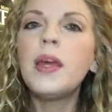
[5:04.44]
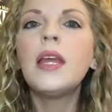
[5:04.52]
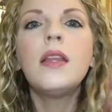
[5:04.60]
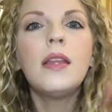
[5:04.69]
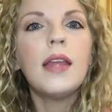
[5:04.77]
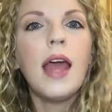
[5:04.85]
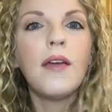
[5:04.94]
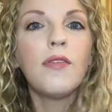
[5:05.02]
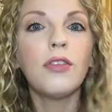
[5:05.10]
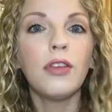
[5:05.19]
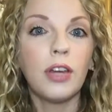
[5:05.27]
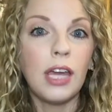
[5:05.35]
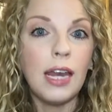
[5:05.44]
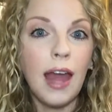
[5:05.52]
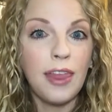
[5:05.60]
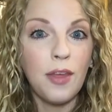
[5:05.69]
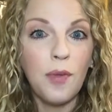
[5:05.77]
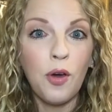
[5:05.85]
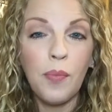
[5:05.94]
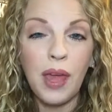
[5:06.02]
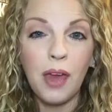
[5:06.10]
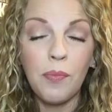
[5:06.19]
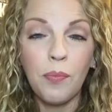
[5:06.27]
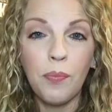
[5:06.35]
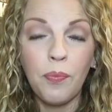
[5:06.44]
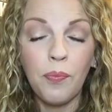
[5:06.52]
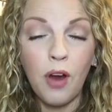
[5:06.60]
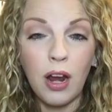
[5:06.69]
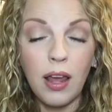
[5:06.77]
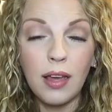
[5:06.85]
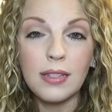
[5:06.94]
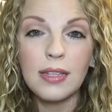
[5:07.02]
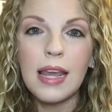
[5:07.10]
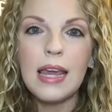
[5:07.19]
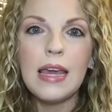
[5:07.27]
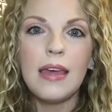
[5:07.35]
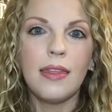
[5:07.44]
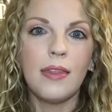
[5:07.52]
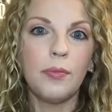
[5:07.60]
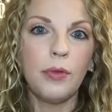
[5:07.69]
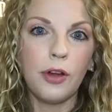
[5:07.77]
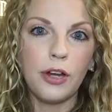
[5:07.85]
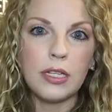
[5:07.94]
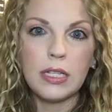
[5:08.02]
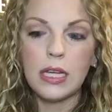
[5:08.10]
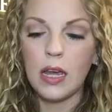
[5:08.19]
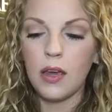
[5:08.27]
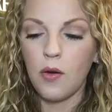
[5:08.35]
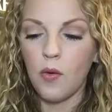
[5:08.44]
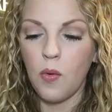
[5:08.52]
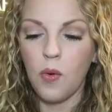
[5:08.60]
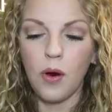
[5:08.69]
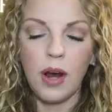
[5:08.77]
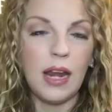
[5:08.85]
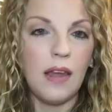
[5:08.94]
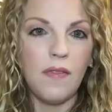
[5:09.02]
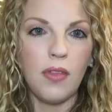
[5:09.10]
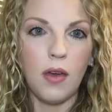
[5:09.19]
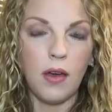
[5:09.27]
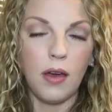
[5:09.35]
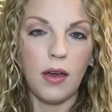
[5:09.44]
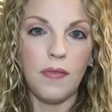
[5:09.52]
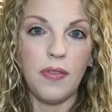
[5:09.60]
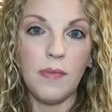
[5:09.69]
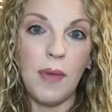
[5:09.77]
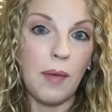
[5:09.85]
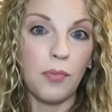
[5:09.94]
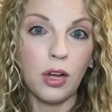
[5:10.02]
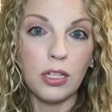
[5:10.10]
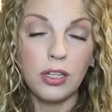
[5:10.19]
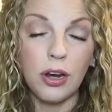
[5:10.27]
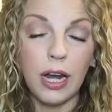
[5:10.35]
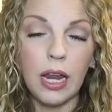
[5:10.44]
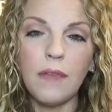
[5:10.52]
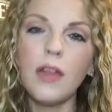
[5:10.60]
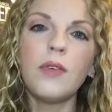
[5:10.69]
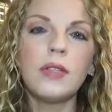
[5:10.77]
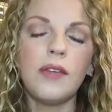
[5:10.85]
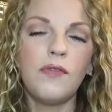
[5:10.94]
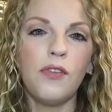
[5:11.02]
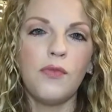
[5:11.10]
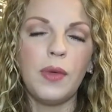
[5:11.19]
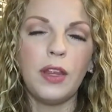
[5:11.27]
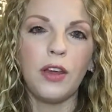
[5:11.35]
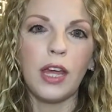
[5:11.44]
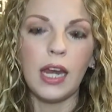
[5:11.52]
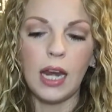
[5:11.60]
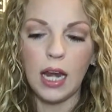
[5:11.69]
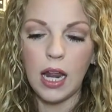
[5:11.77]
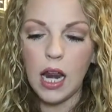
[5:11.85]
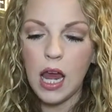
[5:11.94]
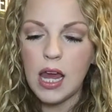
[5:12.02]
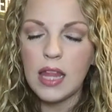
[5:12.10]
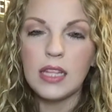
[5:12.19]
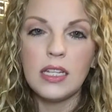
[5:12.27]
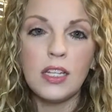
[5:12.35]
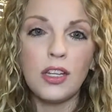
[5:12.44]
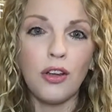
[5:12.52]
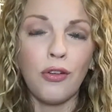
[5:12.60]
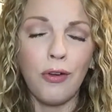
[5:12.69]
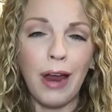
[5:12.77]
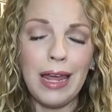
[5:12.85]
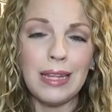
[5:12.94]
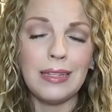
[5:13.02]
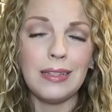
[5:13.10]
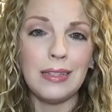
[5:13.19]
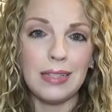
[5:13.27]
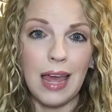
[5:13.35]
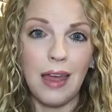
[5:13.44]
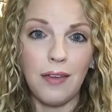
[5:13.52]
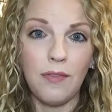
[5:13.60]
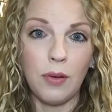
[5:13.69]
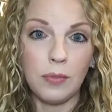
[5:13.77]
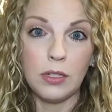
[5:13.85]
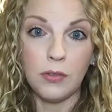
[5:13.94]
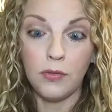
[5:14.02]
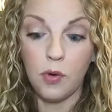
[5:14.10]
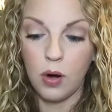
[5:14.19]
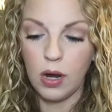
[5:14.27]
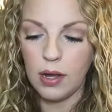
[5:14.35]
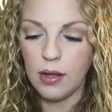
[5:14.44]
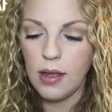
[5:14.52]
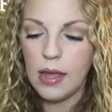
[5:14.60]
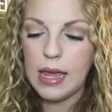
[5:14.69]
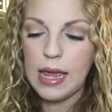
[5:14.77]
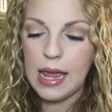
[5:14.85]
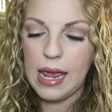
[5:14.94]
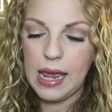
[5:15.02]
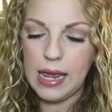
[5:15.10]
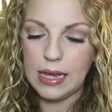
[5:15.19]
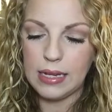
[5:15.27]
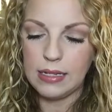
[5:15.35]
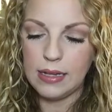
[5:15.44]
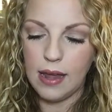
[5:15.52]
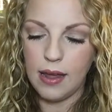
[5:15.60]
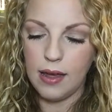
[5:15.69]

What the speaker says: been ever looking at the Milk Makeup products, the blur stick or any the matte bronzer, any of those, if you've been looking at it, this is a great set from Sephora, and